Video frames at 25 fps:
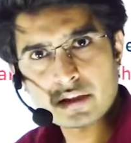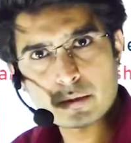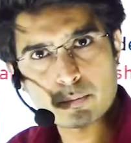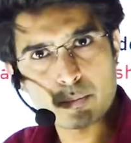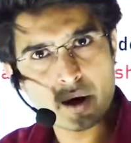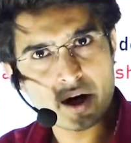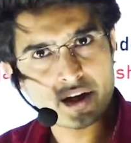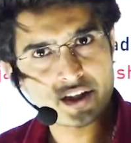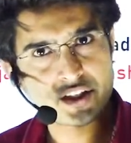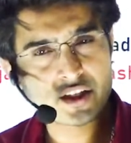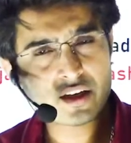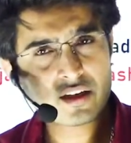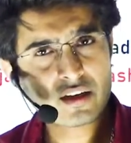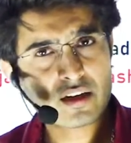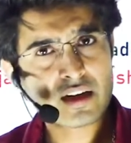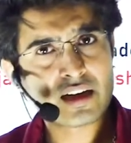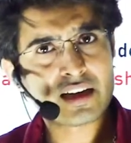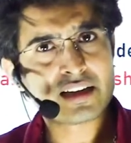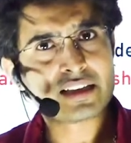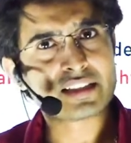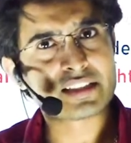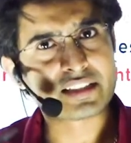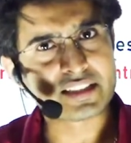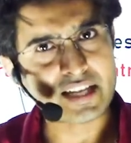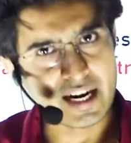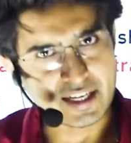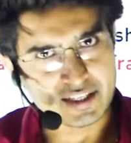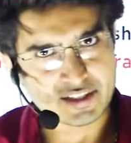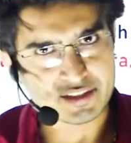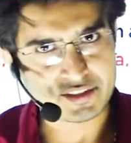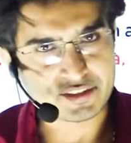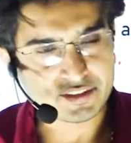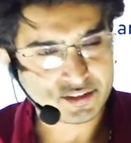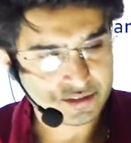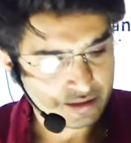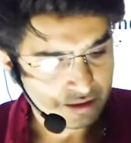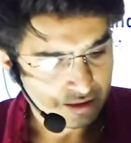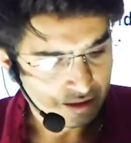special
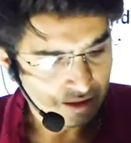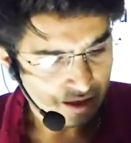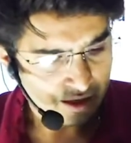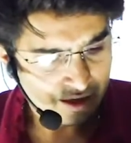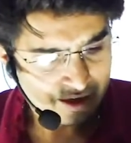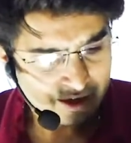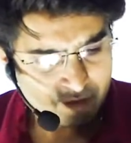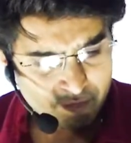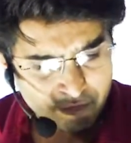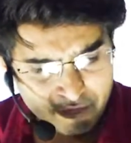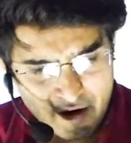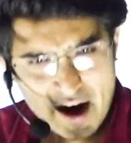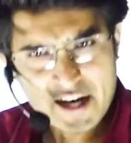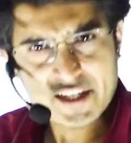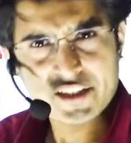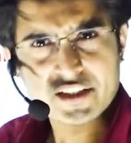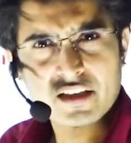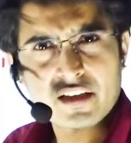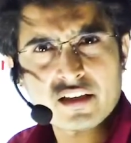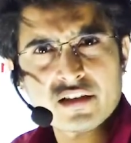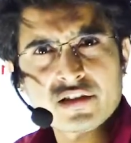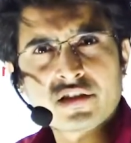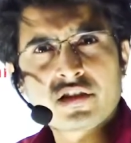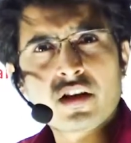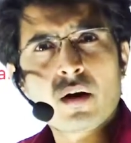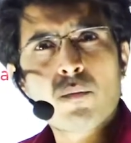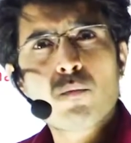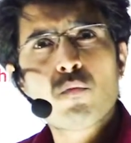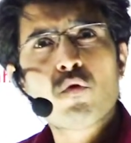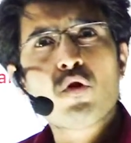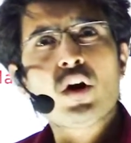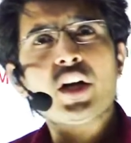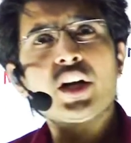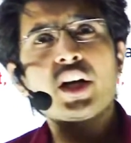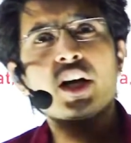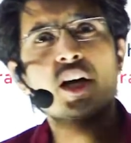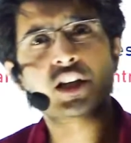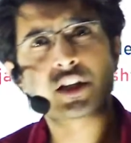status. In fact,
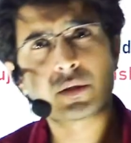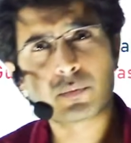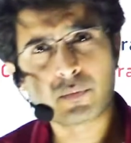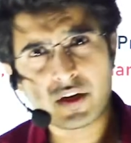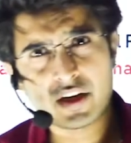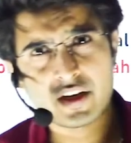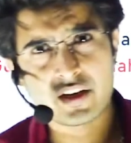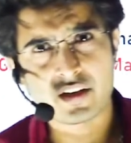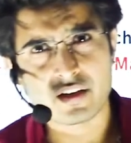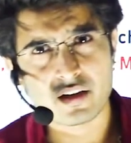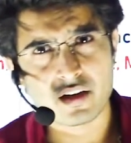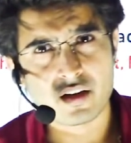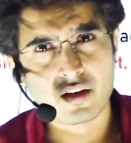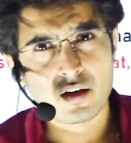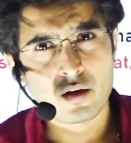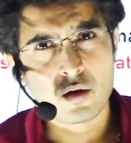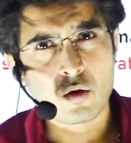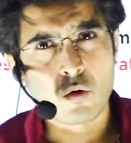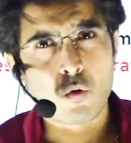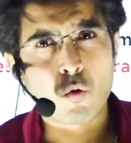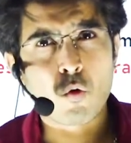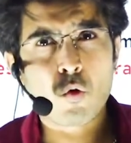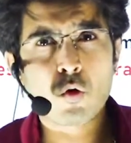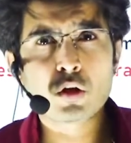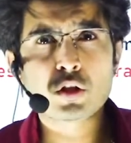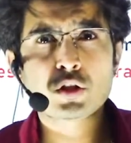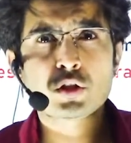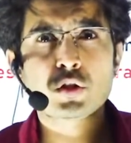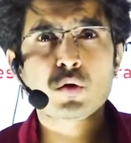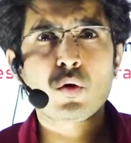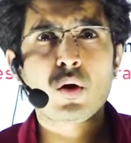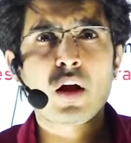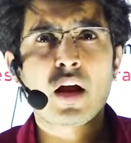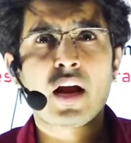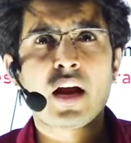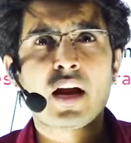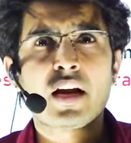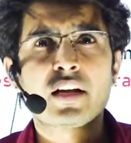Jammu and Kashmir also
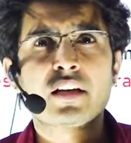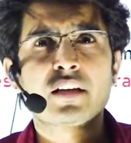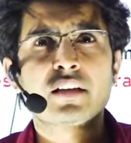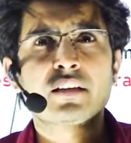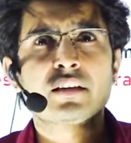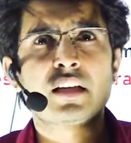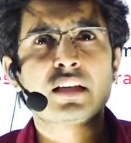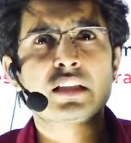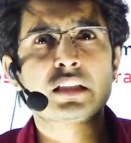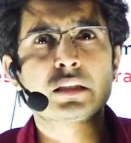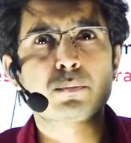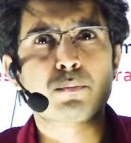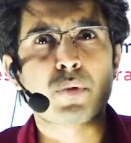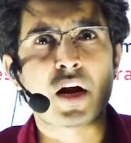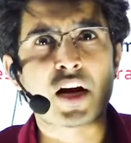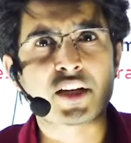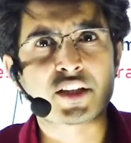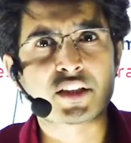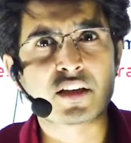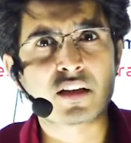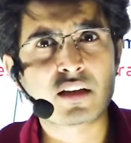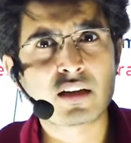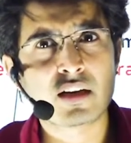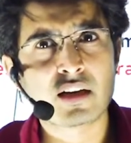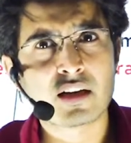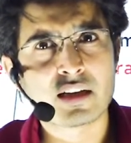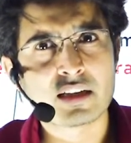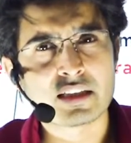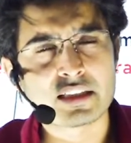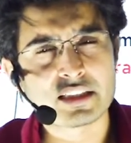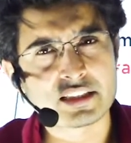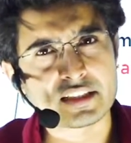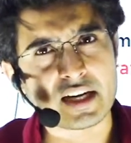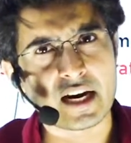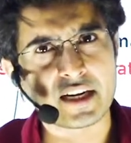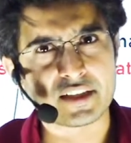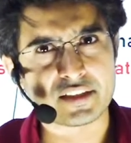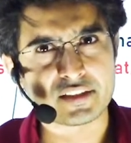had the special
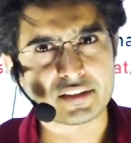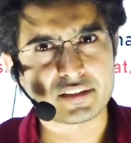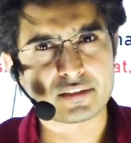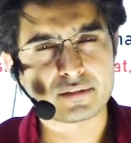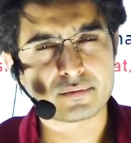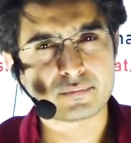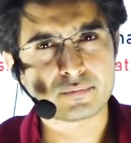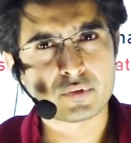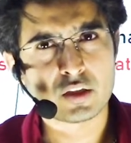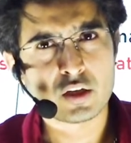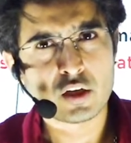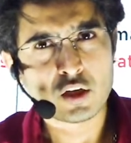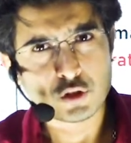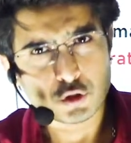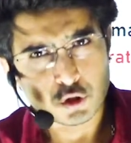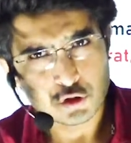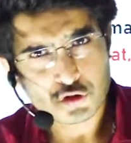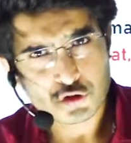status. So